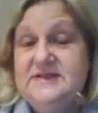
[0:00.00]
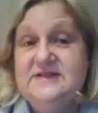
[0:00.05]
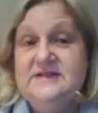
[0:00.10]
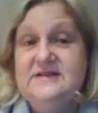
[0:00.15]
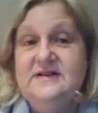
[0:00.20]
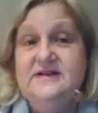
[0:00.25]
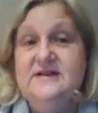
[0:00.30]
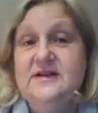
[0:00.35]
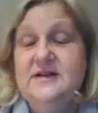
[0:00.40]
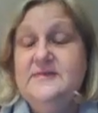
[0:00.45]

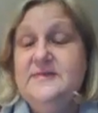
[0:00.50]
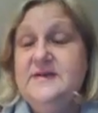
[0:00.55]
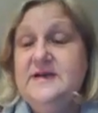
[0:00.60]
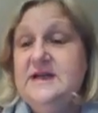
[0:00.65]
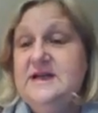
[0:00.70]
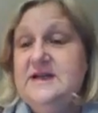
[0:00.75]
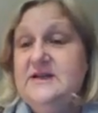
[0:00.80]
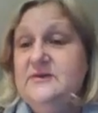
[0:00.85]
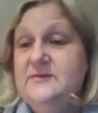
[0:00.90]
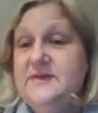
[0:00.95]
Ludlow being
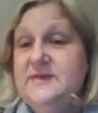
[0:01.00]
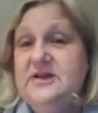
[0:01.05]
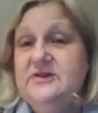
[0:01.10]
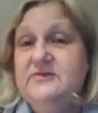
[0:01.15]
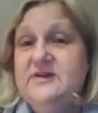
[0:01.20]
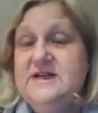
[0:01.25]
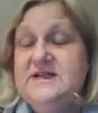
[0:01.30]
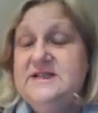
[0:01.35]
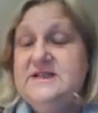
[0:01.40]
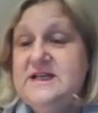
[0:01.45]
a little bit
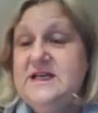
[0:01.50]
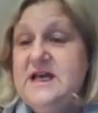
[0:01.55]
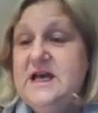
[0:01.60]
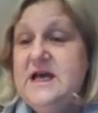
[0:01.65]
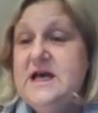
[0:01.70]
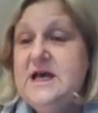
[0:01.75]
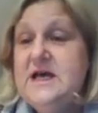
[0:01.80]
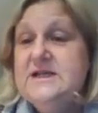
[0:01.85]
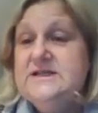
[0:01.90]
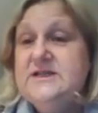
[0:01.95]
crazy.
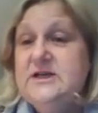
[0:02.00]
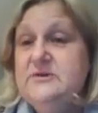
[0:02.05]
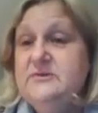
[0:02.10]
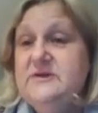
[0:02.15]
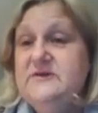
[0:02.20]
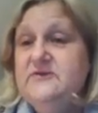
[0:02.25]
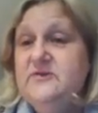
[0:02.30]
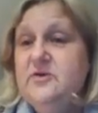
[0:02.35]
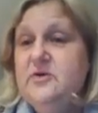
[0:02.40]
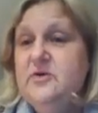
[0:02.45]
So
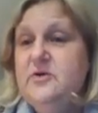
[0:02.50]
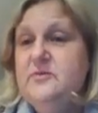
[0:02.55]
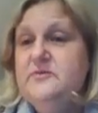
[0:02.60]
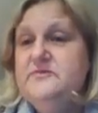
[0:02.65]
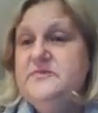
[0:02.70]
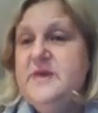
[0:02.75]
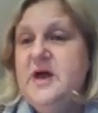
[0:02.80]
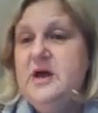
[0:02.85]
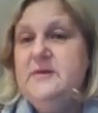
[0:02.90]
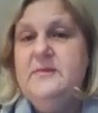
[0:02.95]
we've got,
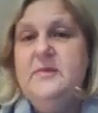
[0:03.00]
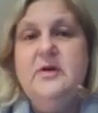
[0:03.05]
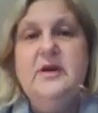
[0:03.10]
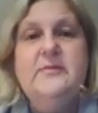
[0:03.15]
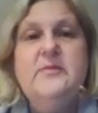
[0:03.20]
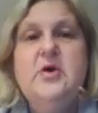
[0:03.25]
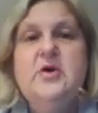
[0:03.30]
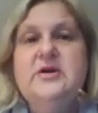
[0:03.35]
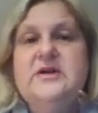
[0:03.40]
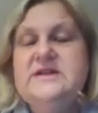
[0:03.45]
and I'm
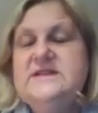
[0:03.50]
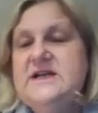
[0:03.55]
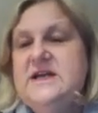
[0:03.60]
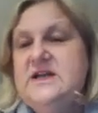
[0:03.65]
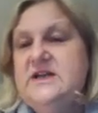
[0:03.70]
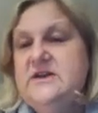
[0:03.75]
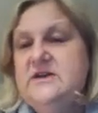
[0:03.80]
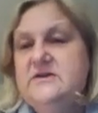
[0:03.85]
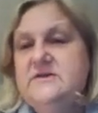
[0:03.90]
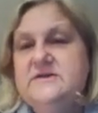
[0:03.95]
not going to tell
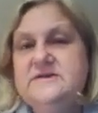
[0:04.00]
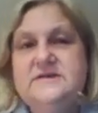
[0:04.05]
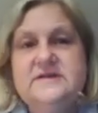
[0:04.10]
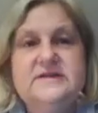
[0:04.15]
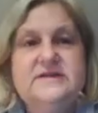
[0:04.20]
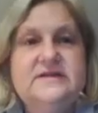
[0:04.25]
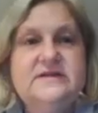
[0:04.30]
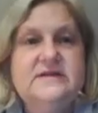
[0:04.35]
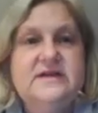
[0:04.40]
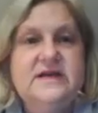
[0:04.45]
you the answers
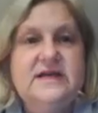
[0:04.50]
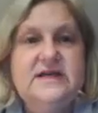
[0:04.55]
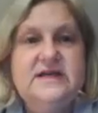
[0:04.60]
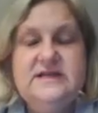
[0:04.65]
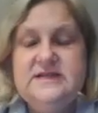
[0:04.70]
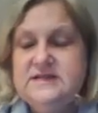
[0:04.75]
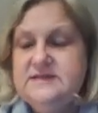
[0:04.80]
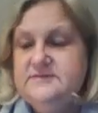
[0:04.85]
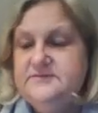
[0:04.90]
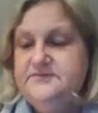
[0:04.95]
to
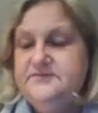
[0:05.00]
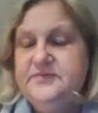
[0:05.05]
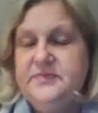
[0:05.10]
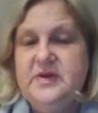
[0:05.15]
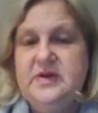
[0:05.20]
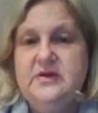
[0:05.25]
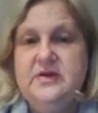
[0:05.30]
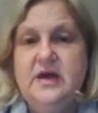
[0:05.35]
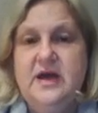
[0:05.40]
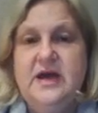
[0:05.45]
these.
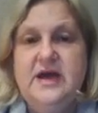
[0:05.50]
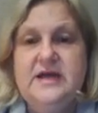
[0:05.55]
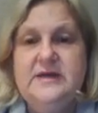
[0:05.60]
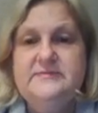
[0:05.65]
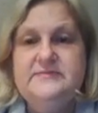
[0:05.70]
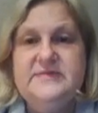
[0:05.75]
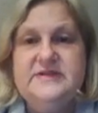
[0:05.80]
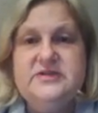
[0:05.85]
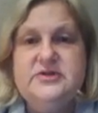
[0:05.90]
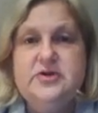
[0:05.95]
Okay,
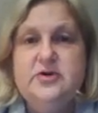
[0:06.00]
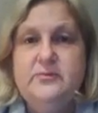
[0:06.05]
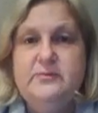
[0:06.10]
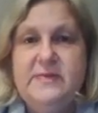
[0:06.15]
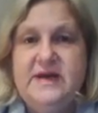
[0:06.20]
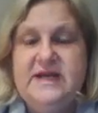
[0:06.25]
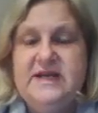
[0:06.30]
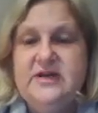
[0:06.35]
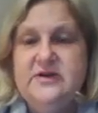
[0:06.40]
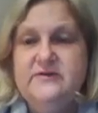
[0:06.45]
there's not
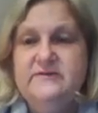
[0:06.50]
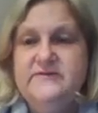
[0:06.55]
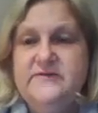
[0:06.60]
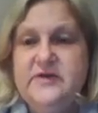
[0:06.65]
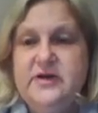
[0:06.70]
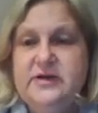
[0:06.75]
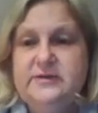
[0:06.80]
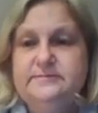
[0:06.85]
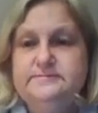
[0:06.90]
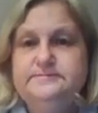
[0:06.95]
many of
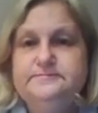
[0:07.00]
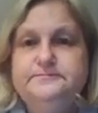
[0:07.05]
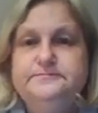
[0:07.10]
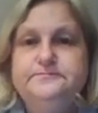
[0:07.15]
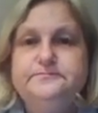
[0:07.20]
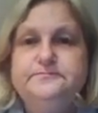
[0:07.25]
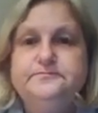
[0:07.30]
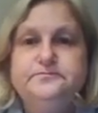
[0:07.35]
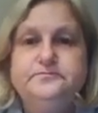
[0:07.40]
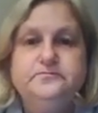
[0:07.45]
them.
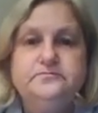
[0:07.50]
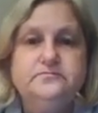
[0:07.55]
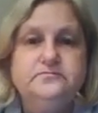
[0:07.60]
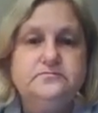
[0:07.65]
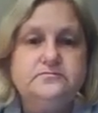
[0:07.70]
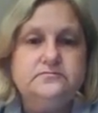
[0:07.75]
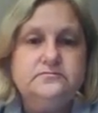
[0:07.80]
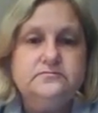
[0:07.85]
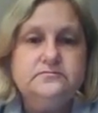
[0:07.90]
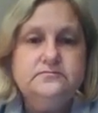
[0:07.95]

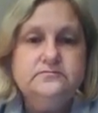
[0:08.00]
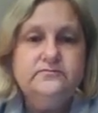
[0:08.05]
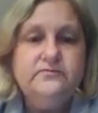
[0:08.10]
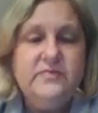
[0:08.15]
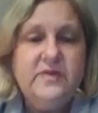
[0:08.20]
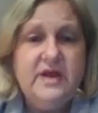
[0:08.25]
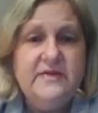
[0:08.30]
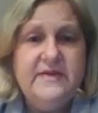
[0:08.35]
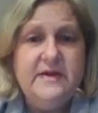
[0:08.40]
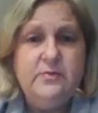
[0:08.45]

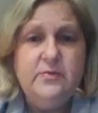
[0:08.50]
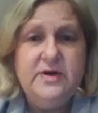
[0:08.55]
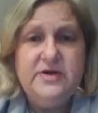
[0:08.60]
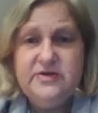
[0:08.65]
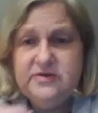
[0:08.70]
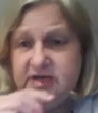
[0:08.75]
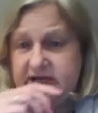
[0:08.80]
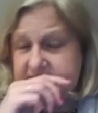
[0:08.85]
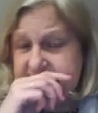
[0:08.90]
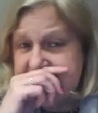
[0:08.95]
And then when
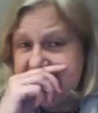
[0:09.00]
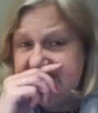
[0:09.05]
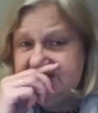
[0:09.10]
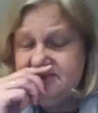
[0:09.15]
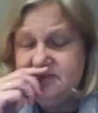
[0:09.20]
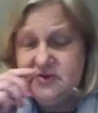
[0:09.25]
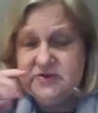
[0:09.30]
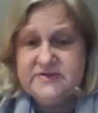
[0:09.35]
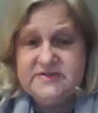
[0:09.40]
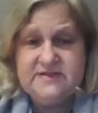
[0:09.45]
you get to the
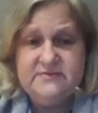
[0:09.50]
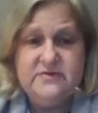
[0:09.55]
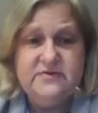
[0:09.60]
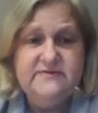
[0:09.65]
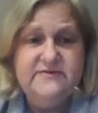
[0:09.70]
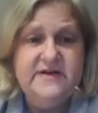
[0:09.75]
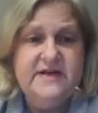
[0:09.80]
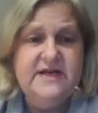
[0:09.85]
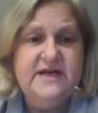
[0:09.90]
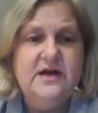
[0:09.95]
bottom
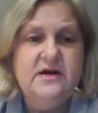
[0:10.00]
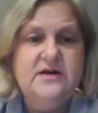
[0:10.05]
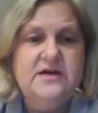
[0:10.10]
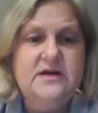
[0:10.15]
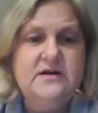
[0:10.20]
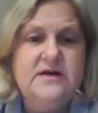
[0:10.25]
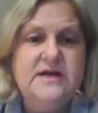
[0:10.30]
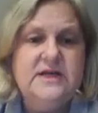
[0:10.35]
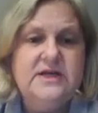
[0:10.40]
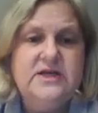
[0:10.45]
of it, I'd
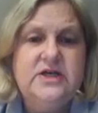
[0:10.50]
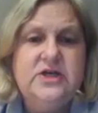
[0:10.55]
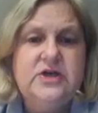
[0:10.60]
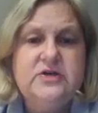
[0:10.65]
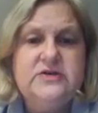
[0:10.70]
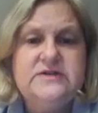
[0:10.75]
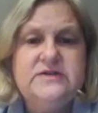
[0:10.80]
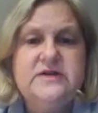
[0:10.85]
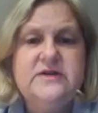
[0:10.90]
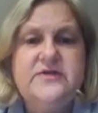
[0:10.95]
like
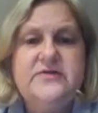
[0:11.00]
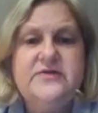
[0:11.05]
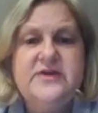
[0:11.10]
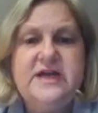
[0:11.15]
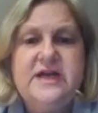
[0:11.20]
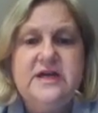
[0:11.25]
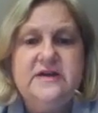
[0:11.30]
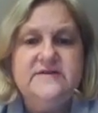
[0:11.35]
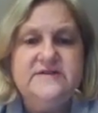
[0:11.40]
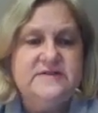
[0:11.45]
to
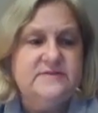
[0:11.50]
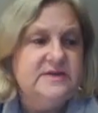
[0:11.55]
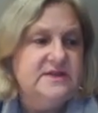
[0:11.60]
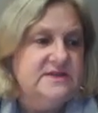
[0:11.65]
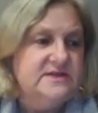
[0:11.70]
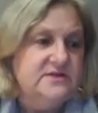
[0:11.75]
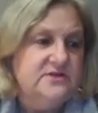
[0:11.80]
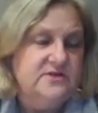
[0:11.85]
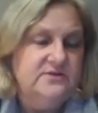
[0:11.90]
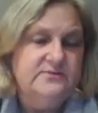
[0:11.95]
think of some
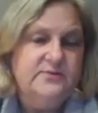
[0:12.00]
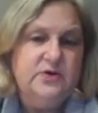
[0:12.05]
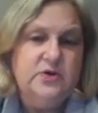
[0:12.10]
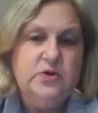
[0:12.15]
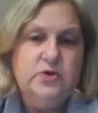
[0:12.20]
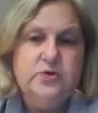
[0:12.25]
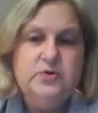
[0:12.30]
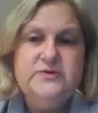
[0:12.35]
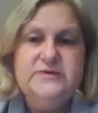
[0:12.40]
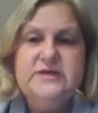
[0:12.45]

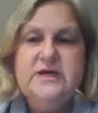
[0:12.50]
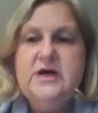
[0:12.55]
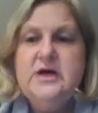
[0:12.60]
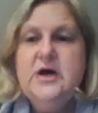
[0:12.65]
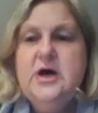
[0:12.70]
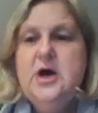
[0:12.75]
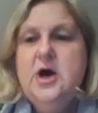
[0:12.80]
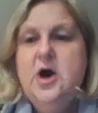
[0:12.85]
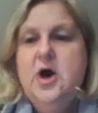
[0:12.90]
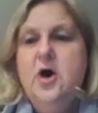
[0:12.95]
examples
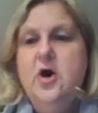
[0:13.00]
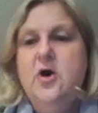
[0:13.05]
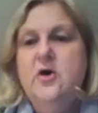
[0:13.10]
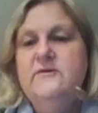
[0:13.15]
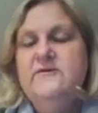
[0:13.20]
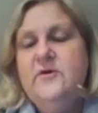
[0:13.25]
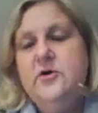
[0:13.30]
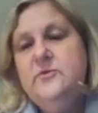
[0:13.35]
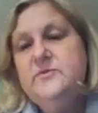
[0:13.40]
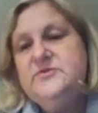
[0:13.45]

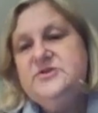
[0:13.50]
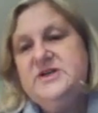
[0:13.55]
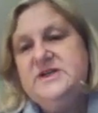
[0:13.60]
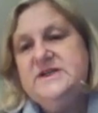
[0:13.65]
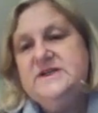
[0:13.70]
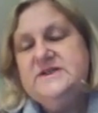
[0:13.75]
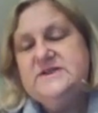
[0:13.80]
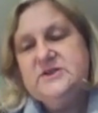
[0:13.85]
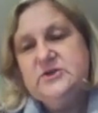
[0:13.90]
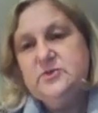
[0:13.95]
of
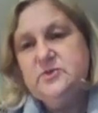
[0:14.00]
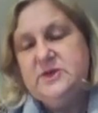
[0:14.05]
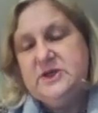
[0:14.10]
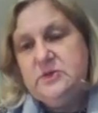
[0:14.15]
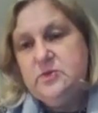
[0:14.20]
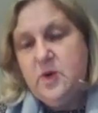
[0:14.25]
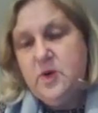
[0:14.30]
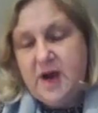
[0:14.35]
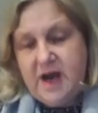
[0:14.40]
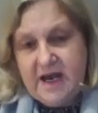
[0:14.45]
objects that we
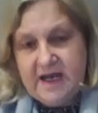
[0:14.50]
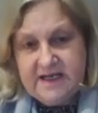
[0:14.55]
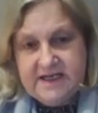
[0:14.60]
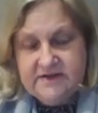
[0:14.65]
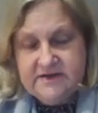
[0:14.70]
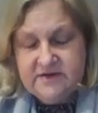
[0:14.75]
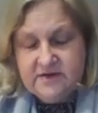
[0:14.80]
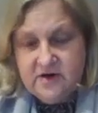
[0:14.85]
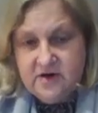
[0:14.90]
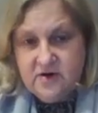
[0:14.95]
weigh,
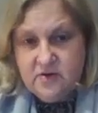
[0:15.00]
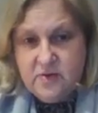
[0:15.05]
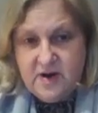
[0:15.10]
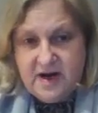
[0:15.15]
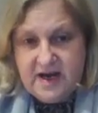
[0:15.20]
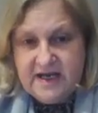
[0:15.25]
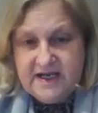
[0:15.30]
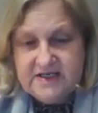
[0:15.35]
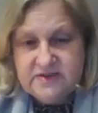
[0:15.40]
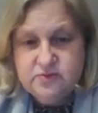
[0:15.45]
that are
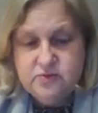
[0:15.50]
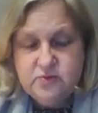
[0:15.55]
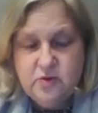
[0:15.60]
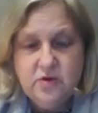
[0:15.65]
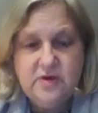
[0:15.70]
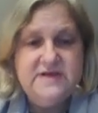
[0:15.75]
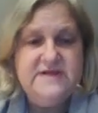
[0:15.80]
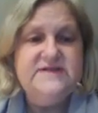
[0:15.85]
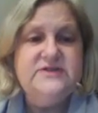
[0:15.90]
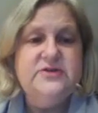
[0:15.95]
weighed.
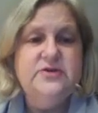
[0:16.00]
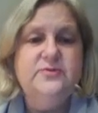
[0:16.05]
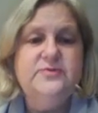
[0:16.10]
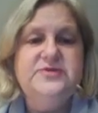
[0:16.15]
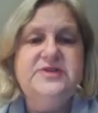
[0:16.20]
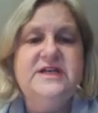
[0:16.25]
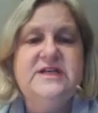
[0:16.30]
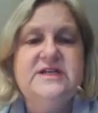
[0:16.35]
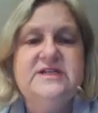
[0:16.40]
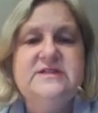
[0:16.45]
What is the
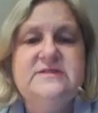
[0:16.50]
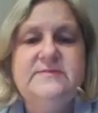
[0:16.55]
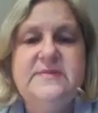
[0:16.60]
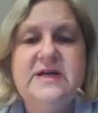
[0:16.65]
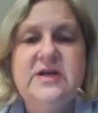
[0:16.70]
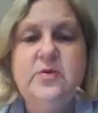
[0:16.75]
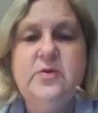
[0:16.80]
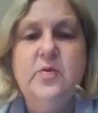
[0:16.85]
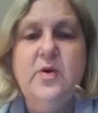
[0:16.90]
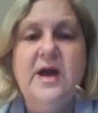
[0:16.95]
object
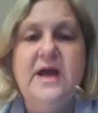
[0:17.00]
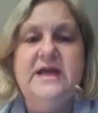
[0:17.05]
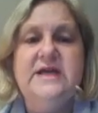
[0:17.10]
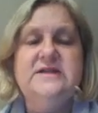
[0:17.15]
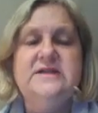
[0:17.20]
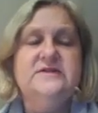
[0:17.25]
being weighed?